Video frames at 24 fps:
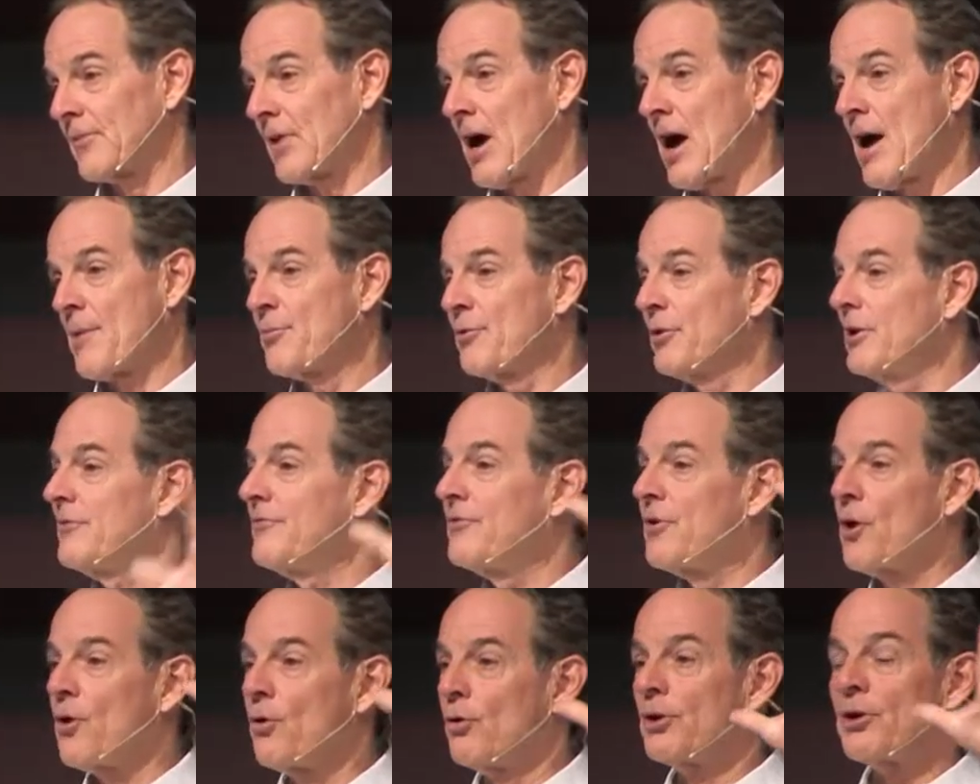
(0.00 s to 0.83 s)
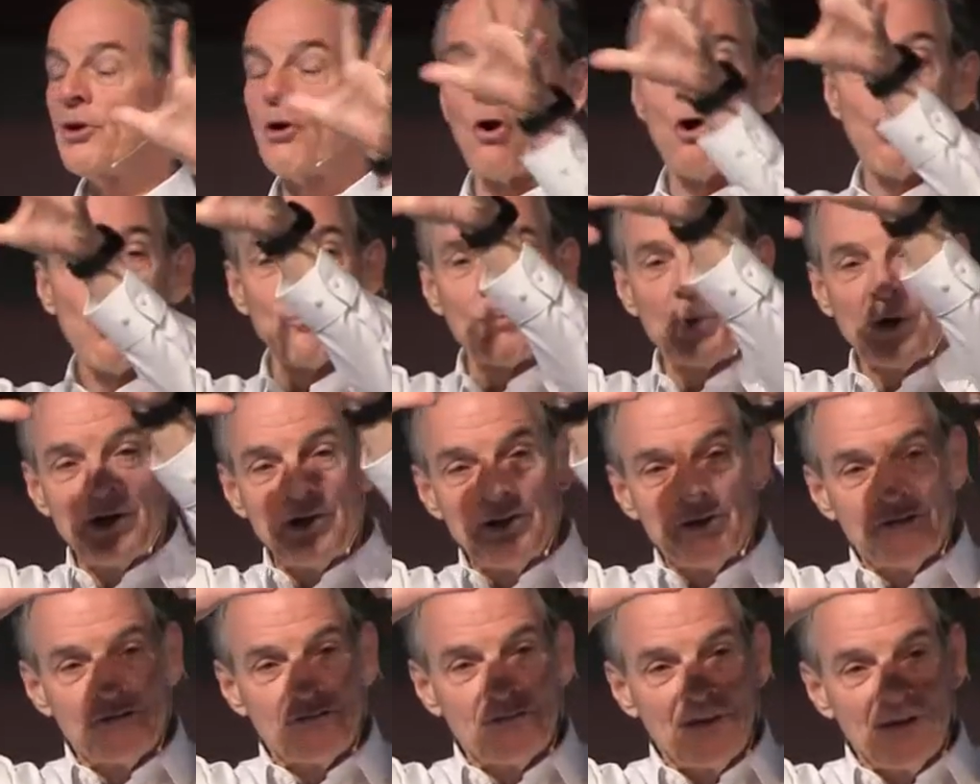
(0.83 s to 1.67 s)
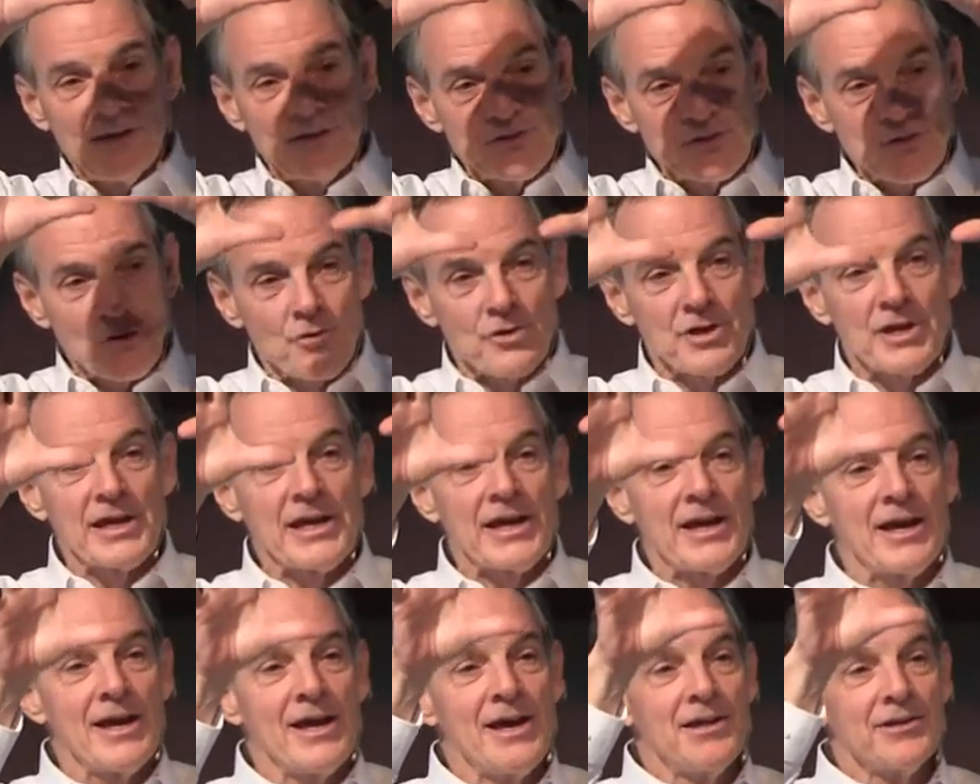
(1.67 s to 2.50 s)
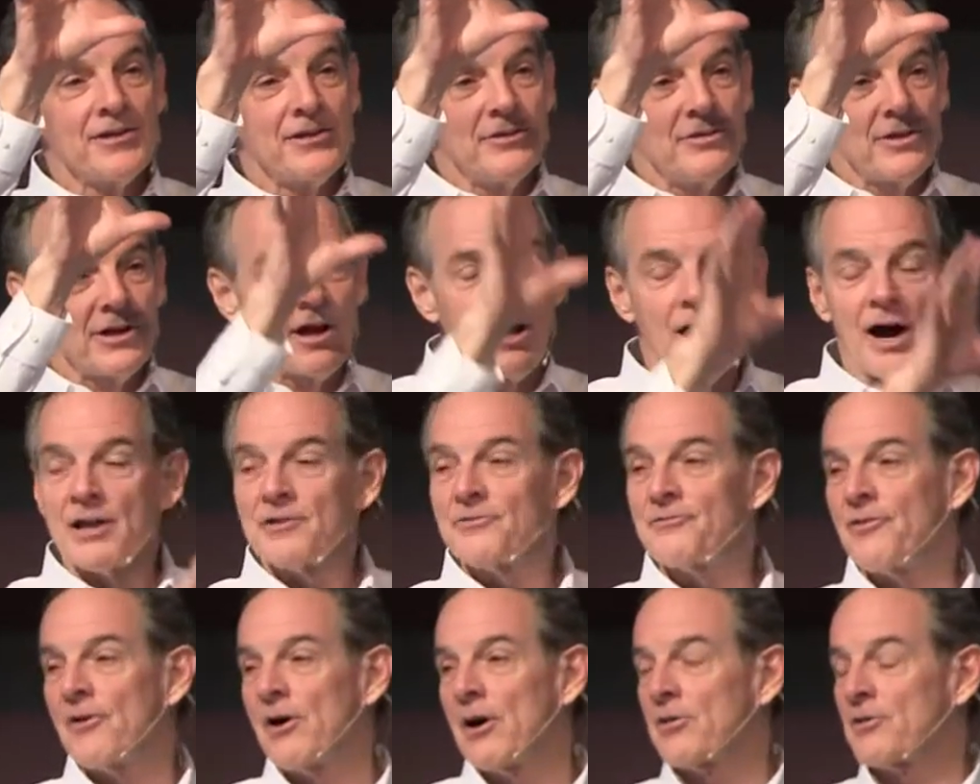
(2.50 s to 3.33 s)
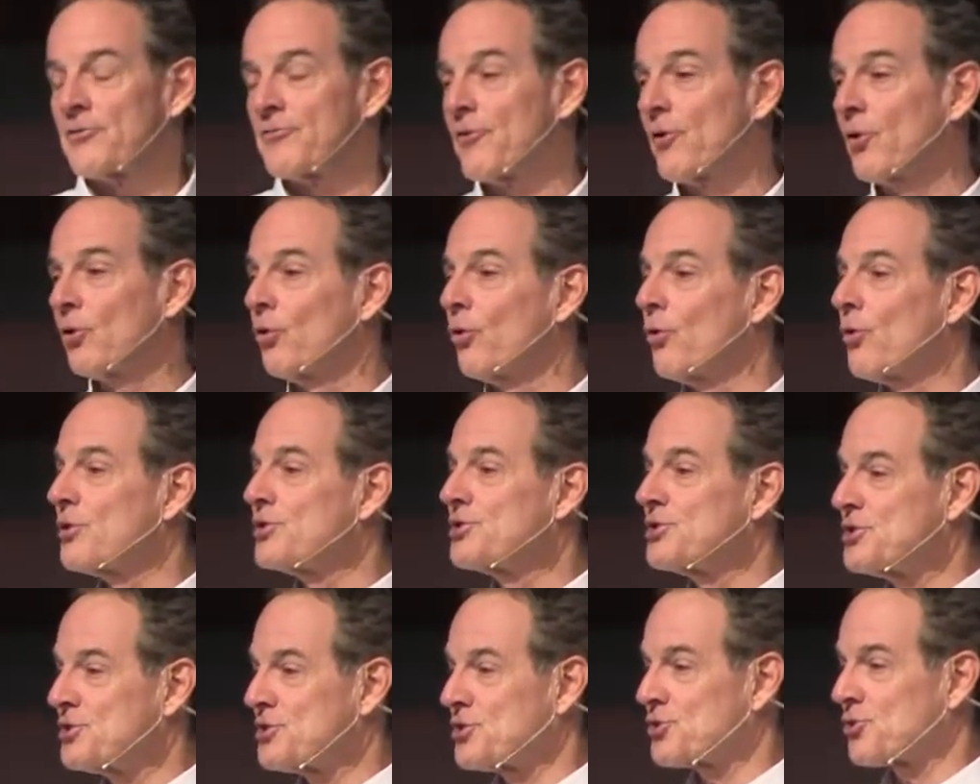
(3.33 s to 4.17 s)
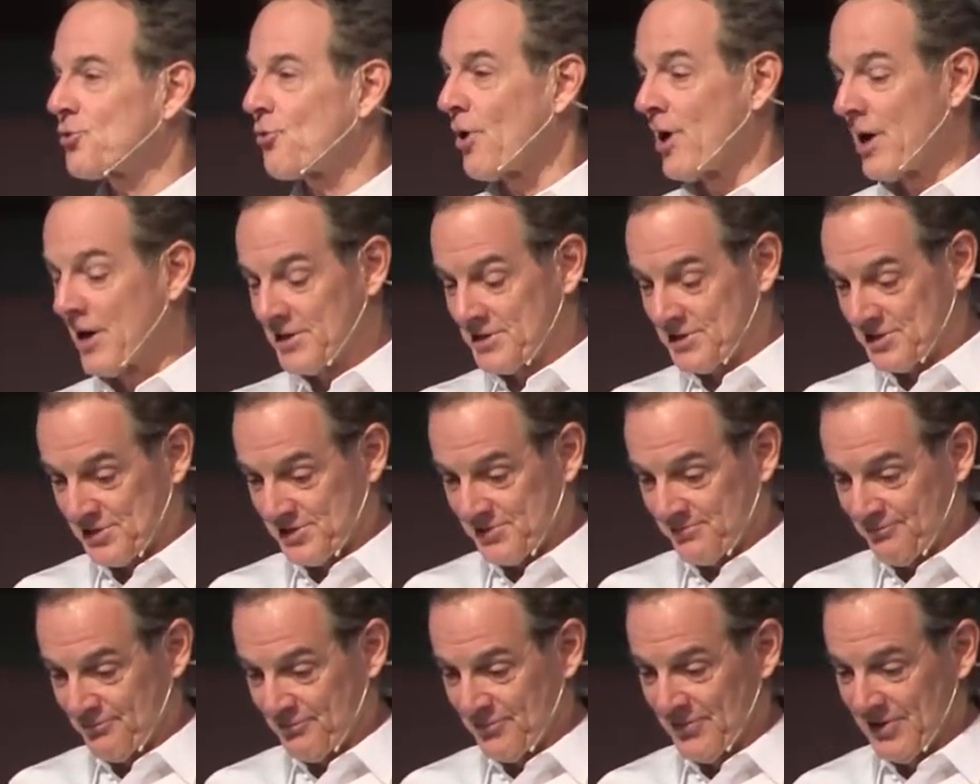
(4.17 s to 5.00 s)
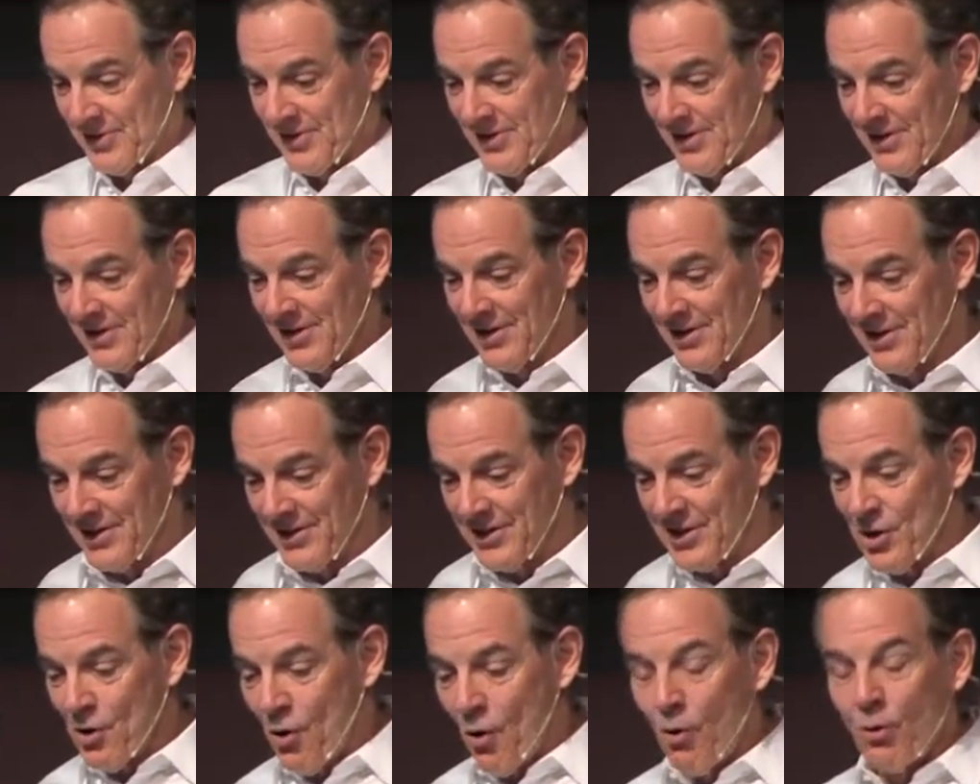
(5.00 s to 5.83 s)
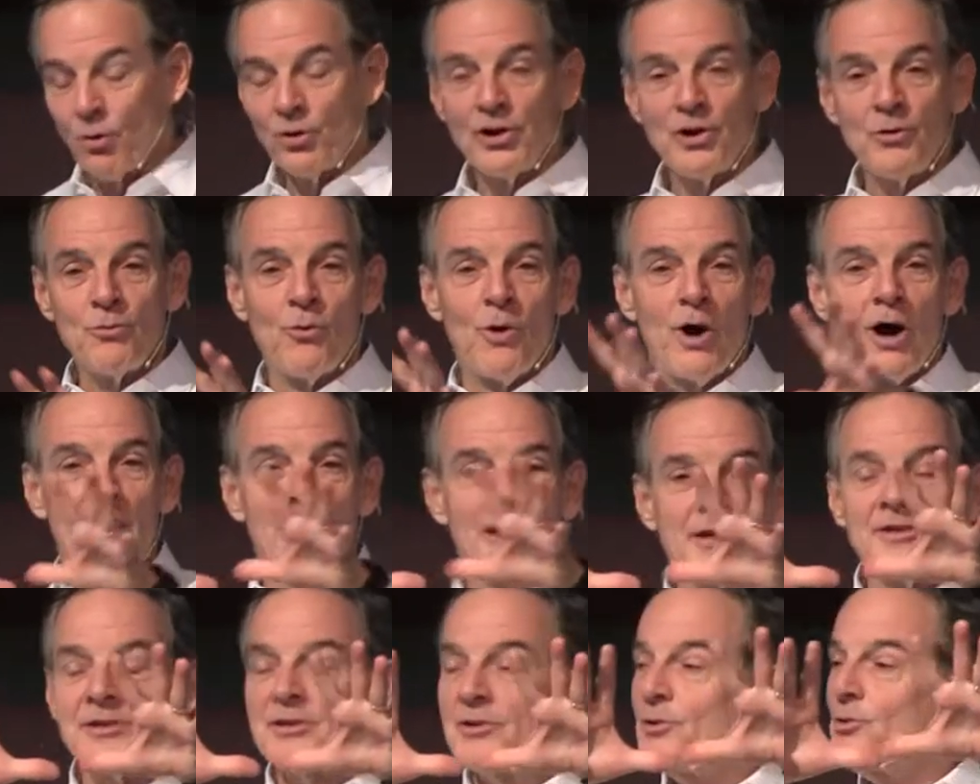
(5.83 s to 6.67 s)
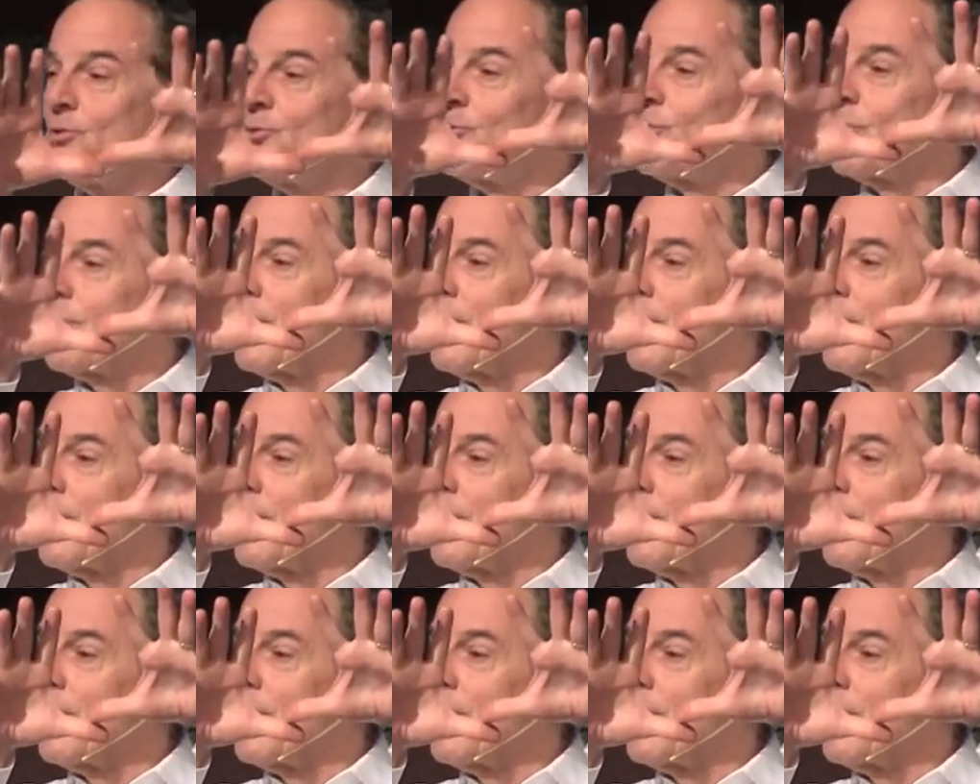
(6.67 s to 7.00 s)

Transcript: I believe the only hope is in turning to the God and Father of our Lord Jesus Christ the only one who